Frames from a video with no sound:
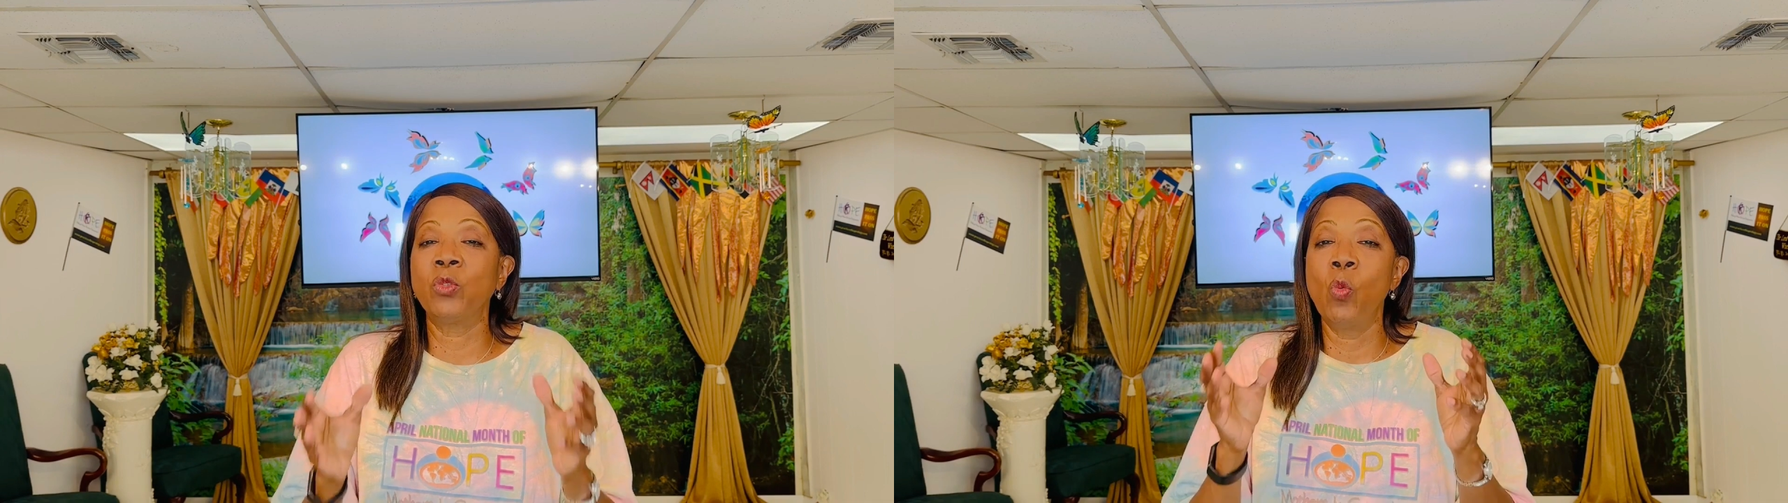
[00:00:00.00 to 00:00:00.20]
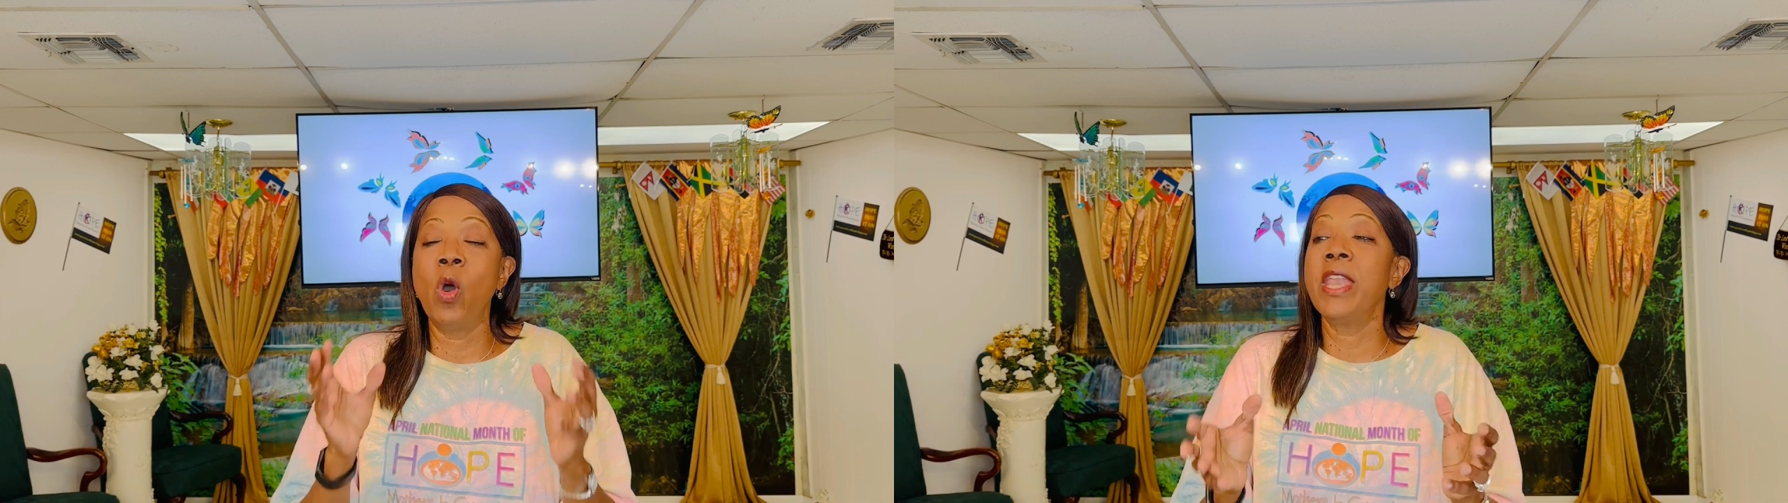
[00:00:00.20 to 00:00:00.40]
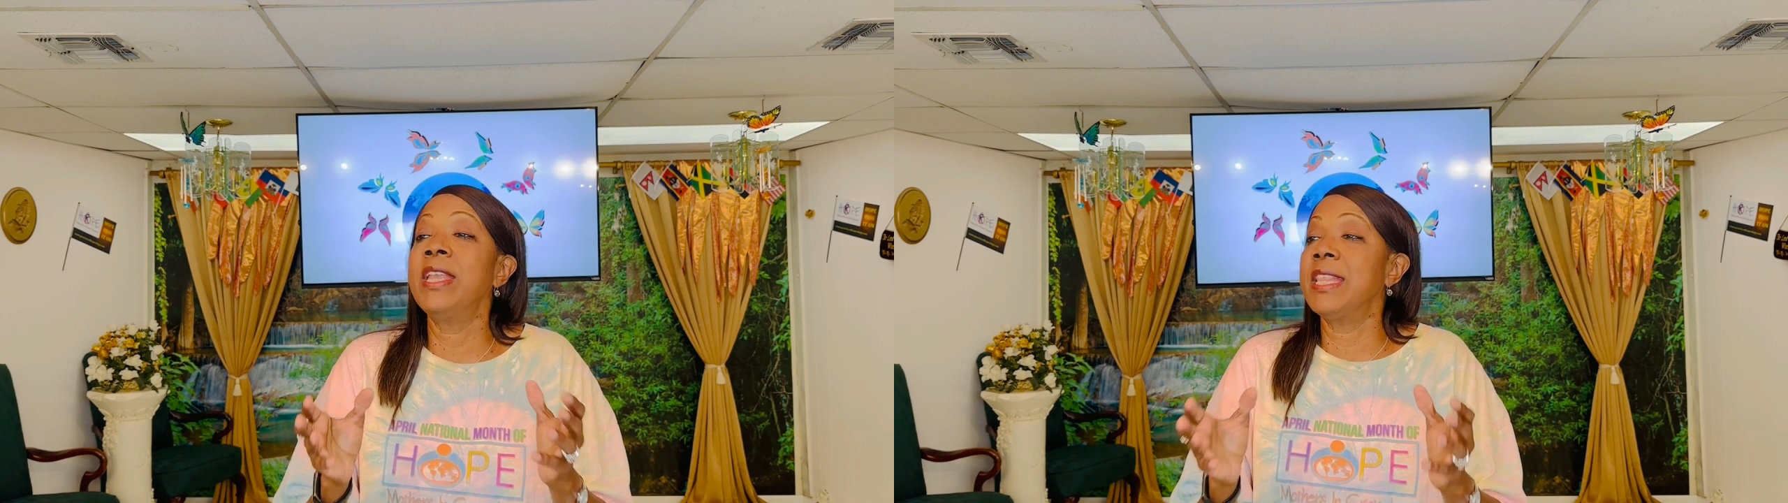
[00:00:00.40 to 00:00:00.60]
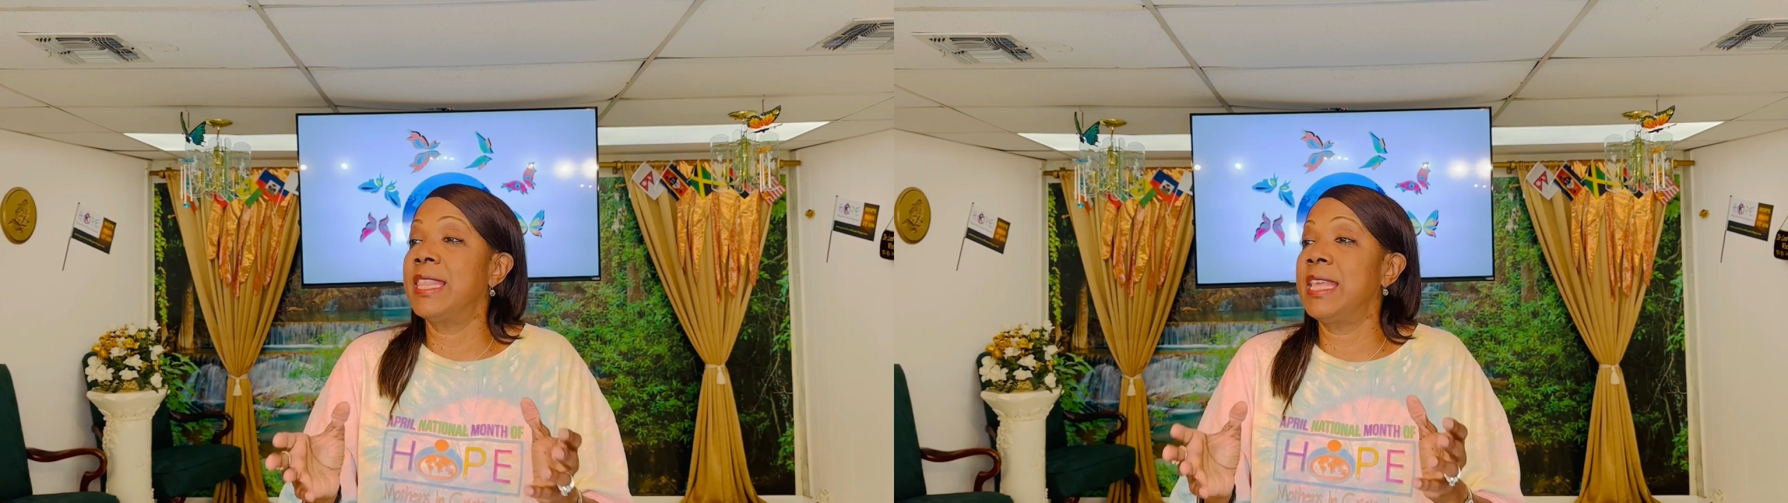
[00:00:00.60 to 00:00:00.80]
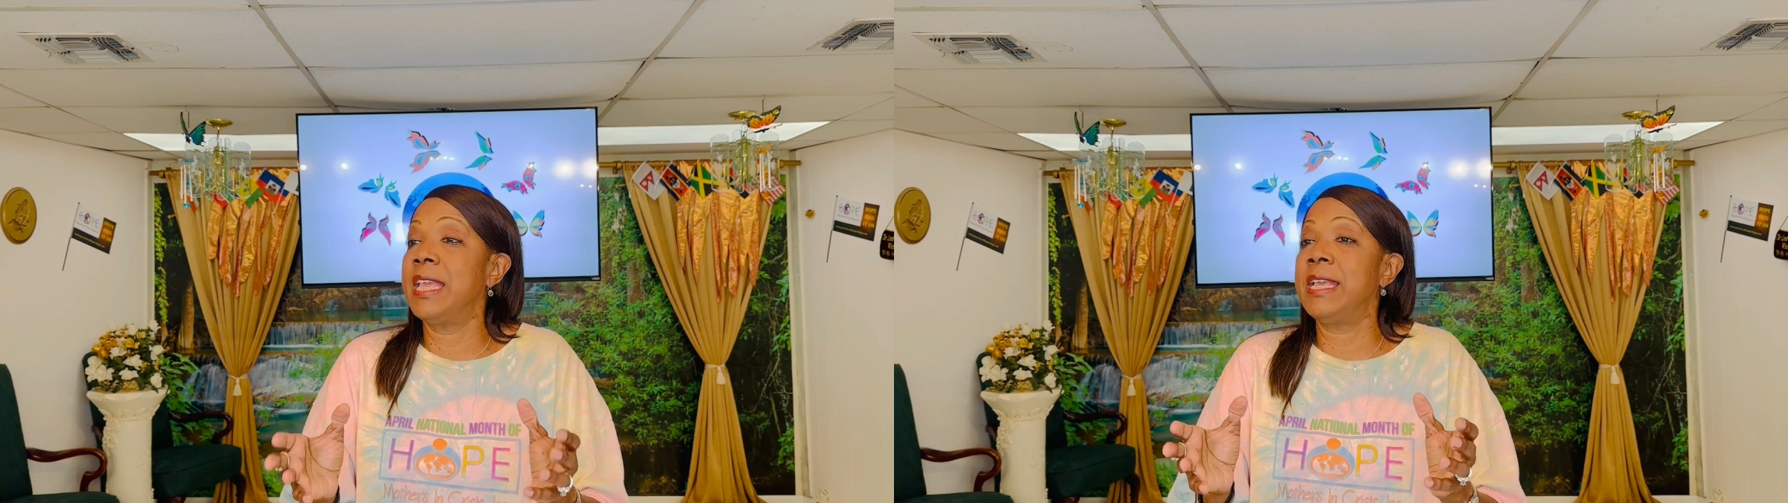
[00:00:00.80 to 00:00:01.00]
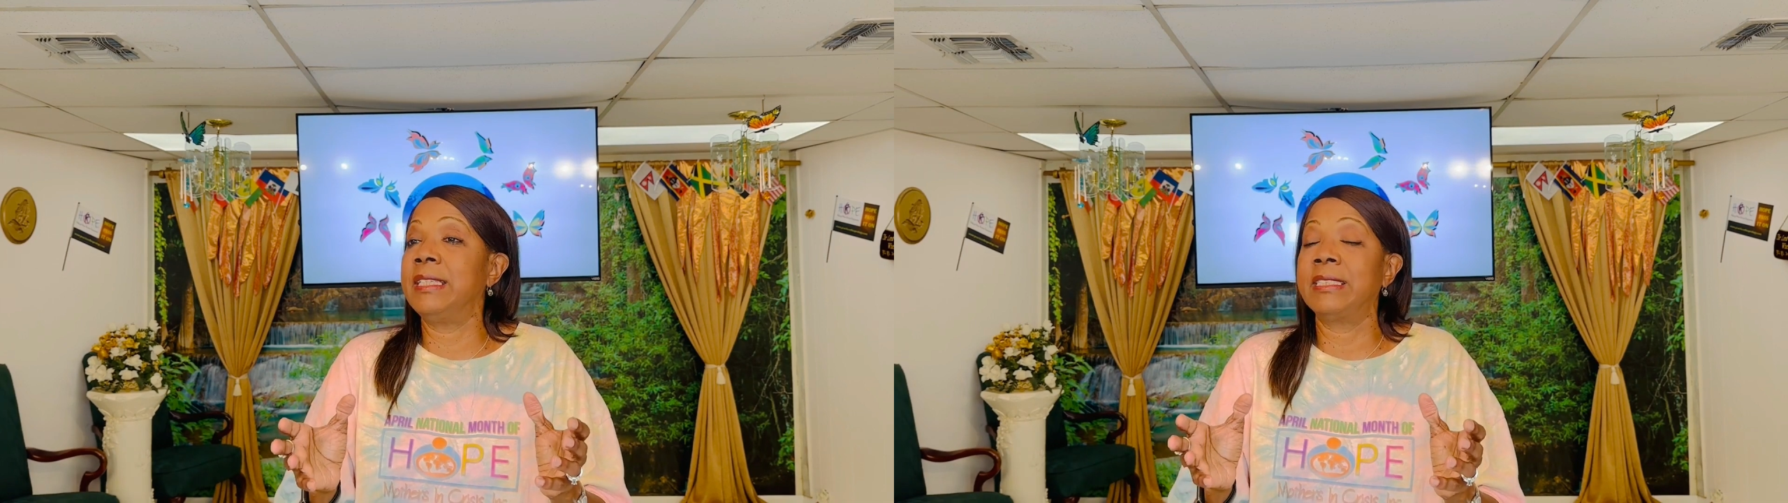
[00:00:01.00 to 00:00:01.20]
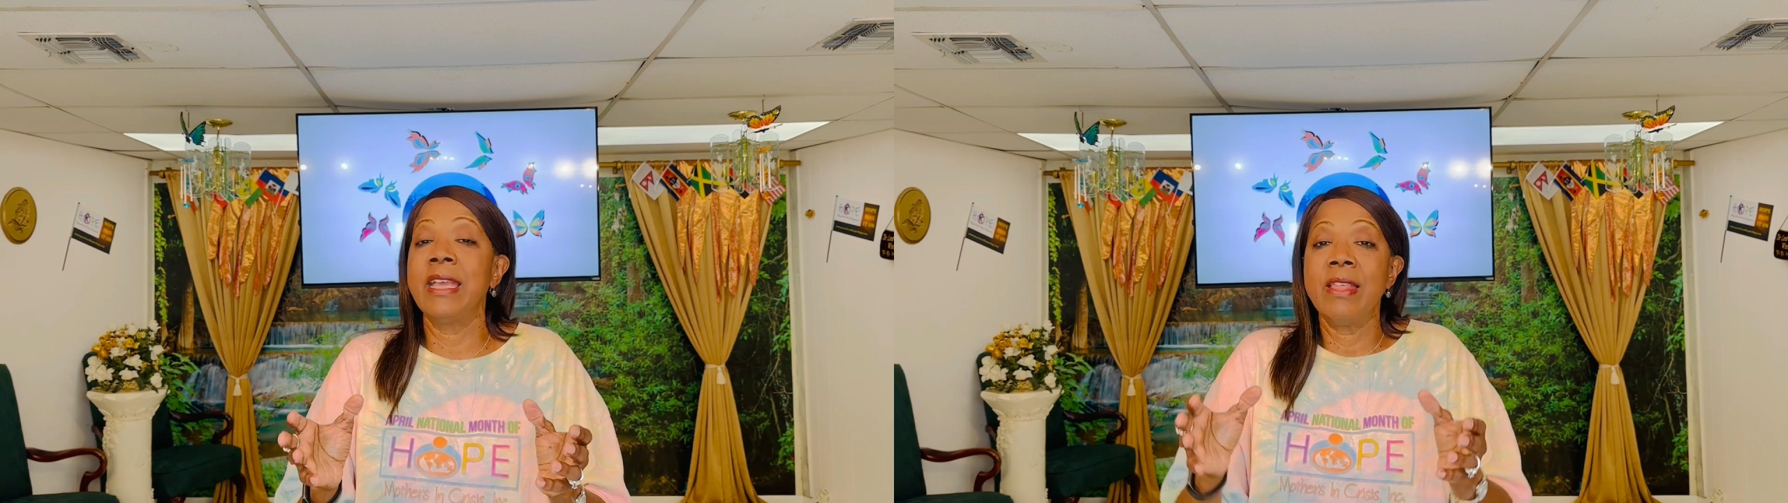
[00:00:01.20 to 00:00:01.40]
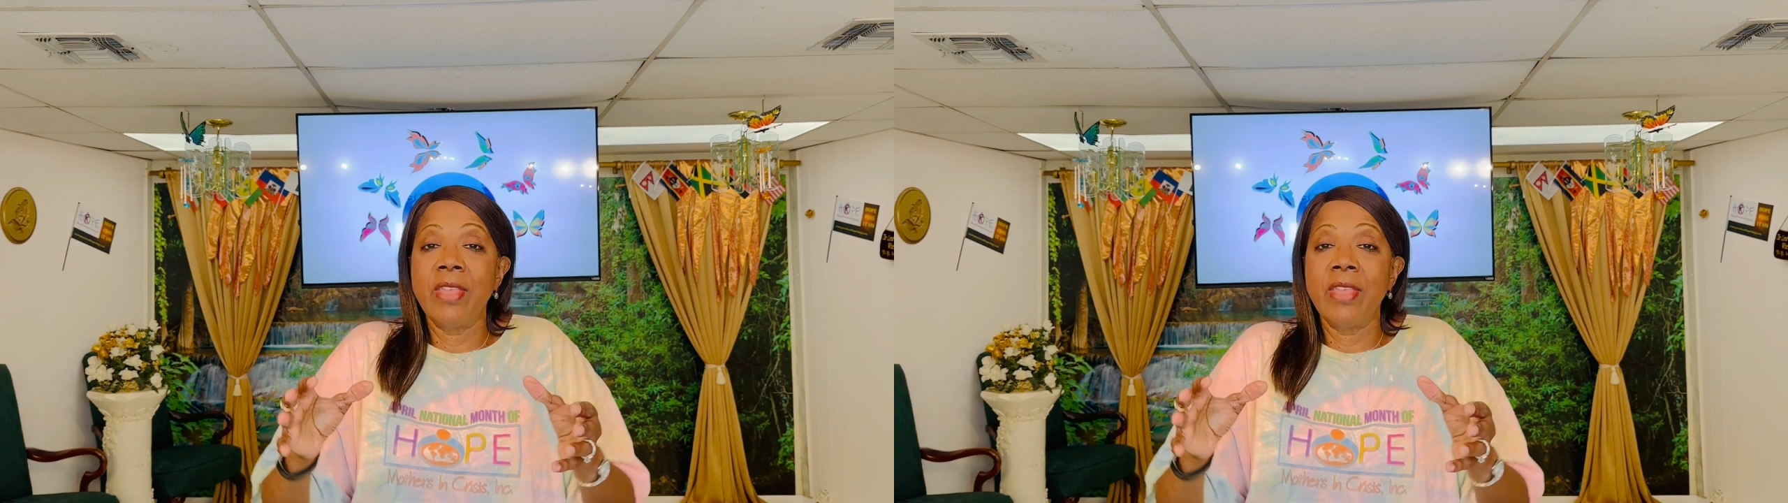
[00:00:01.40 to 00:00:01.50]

one of the things